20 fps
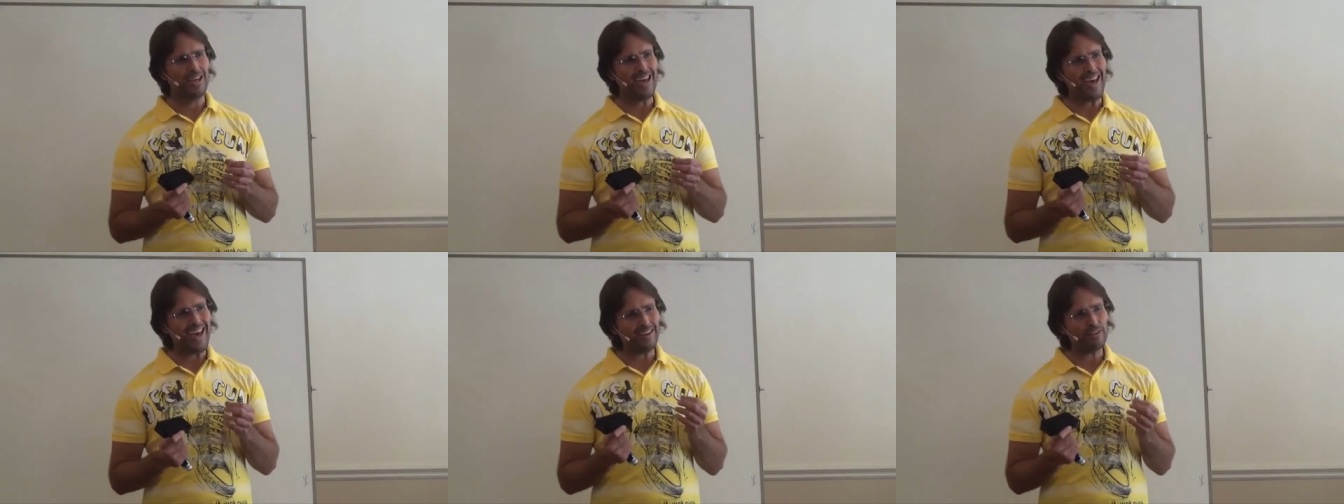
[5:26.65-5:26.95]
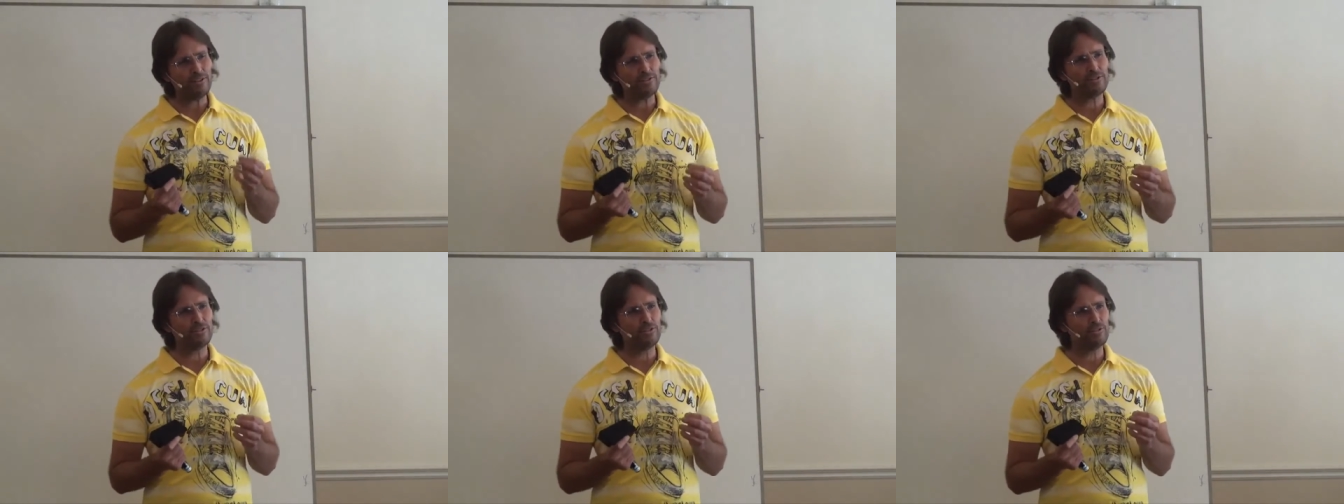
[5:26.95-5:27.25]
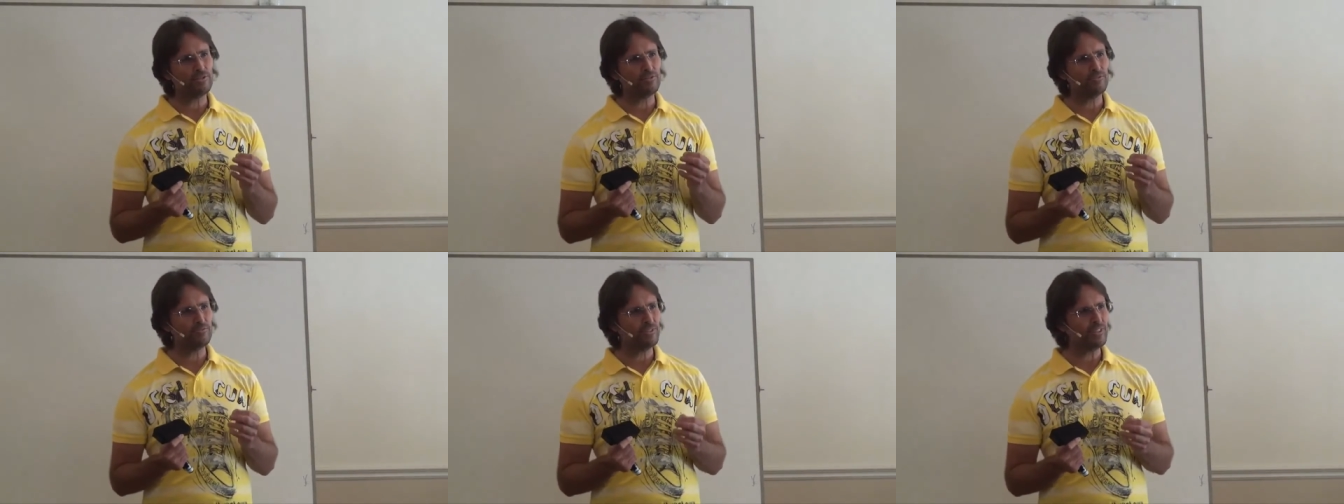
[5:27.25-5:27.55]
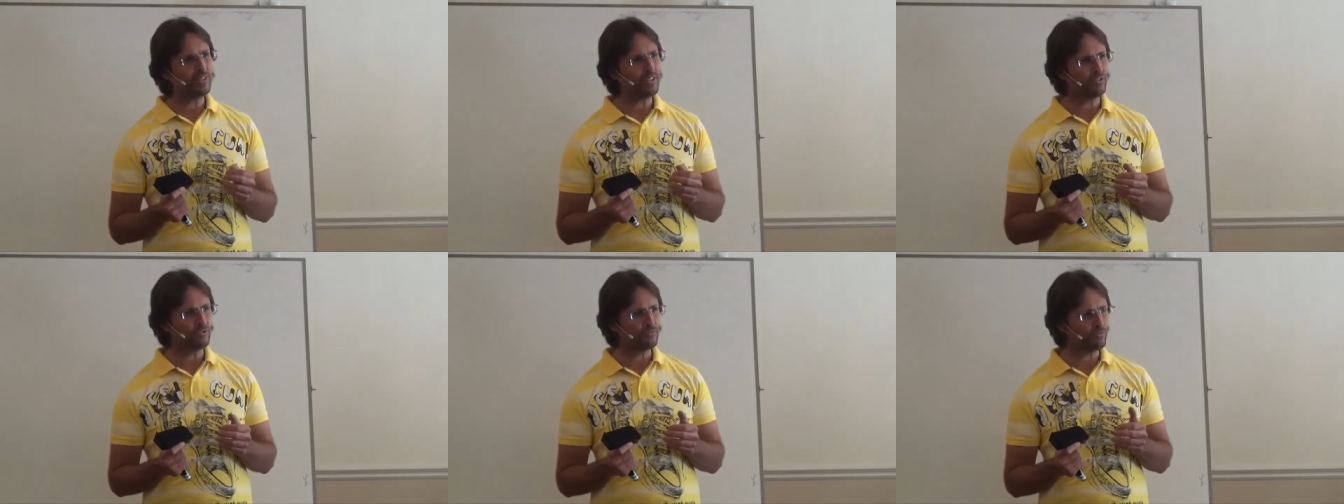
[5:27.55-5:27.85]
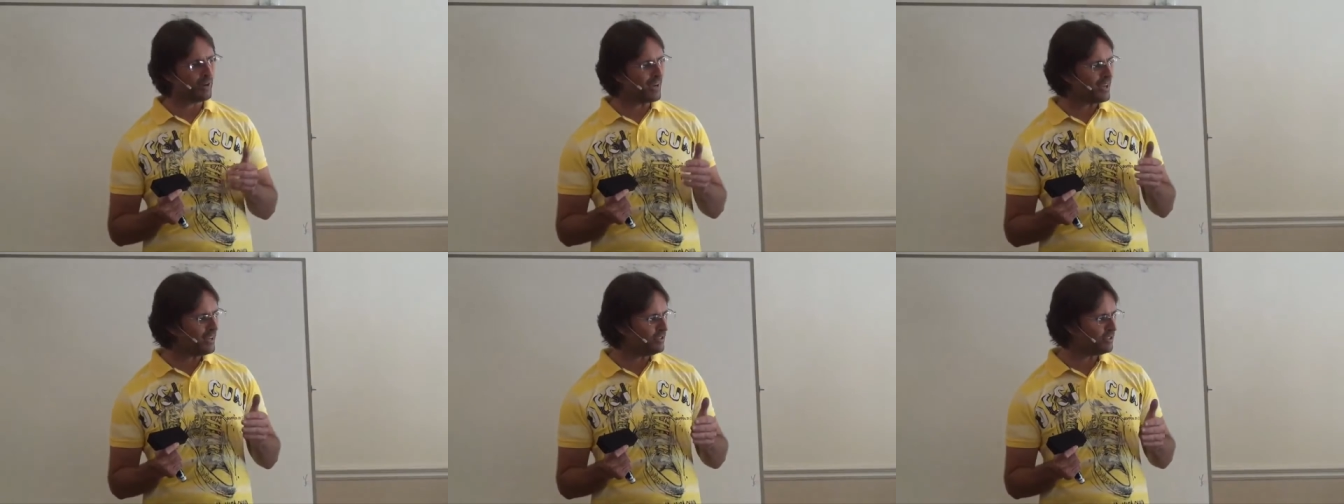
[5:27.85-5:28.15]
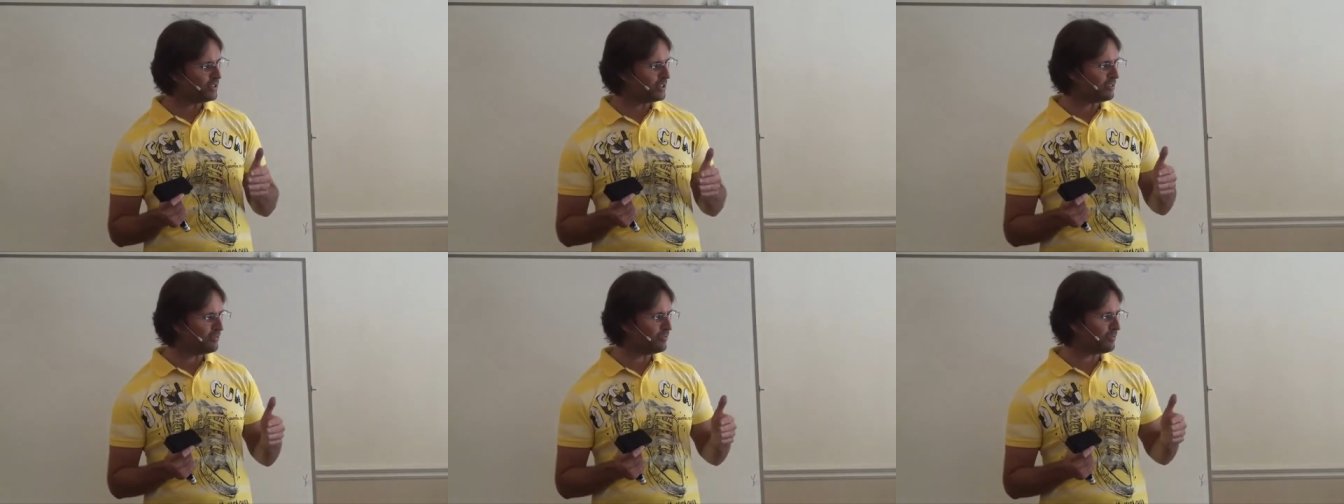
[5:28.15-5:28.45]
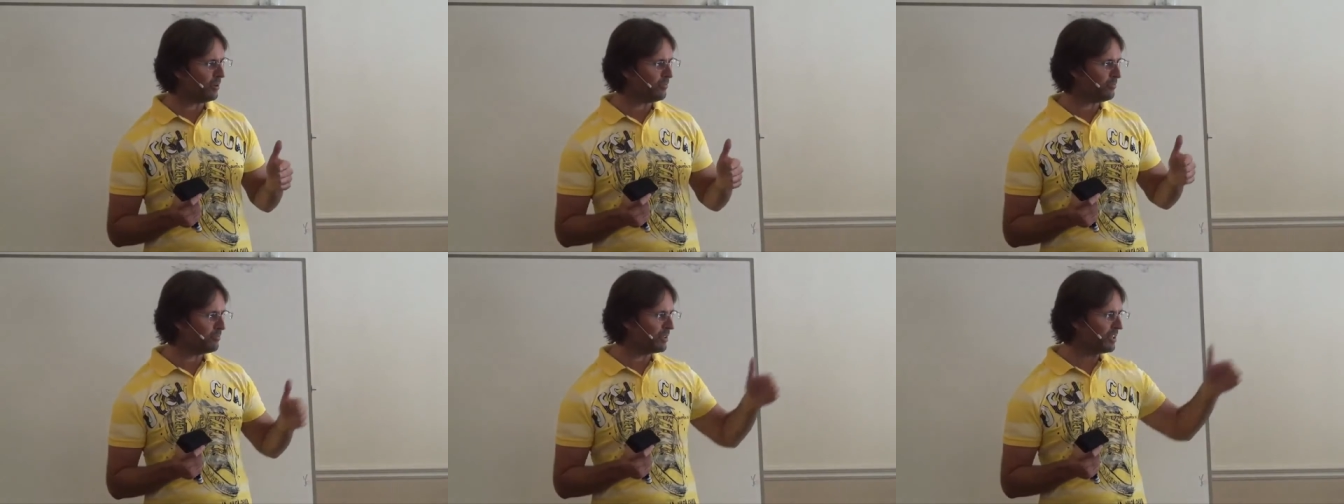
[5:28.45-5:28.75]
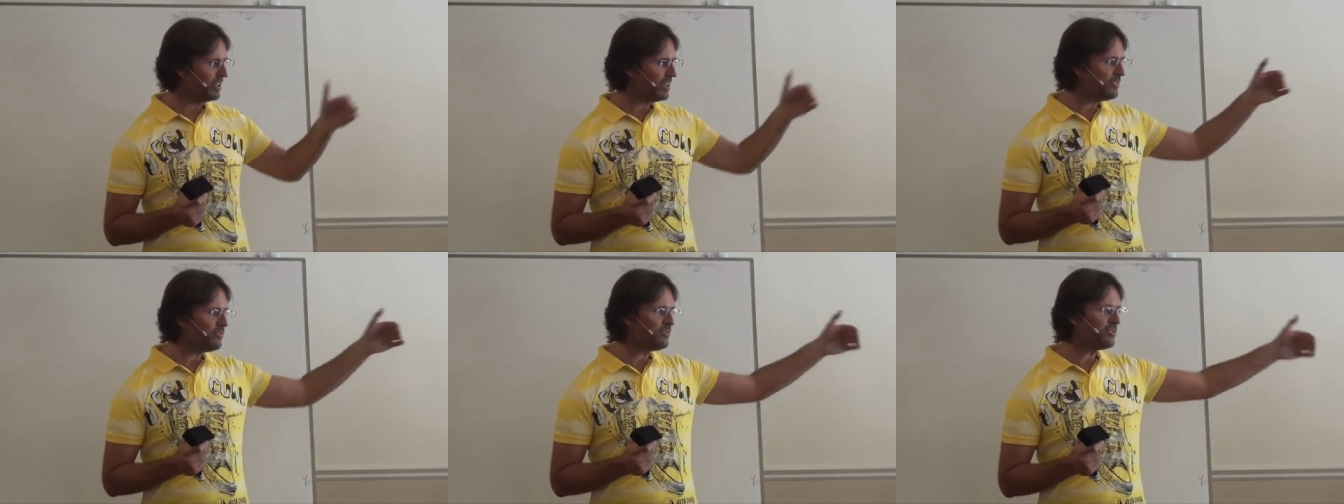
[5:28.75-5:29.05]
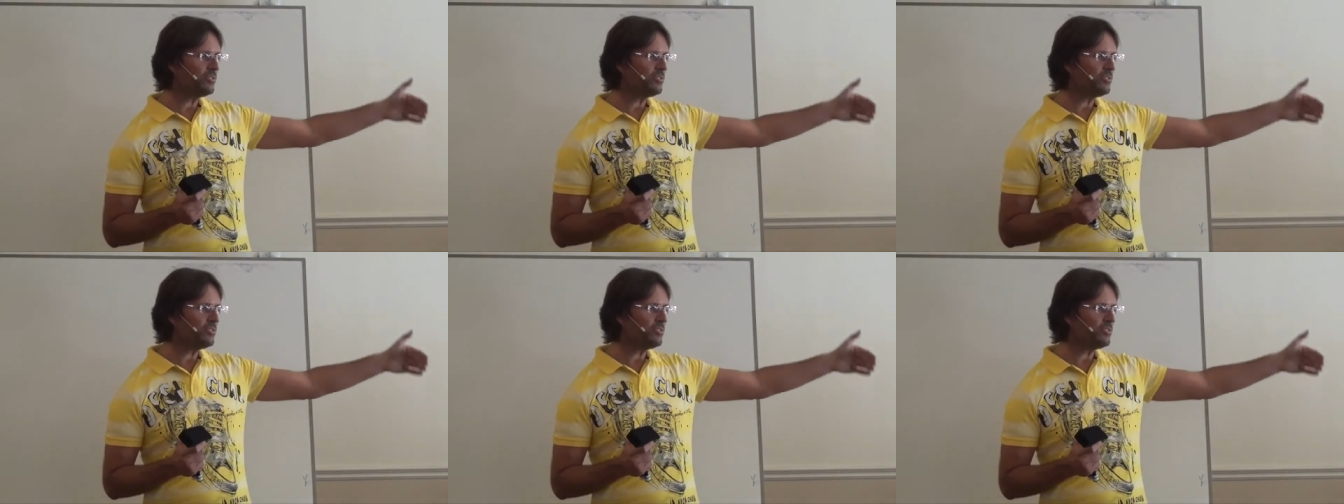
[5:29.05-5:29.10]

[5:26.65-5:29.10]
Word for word: attitudes and feelings ranging from belief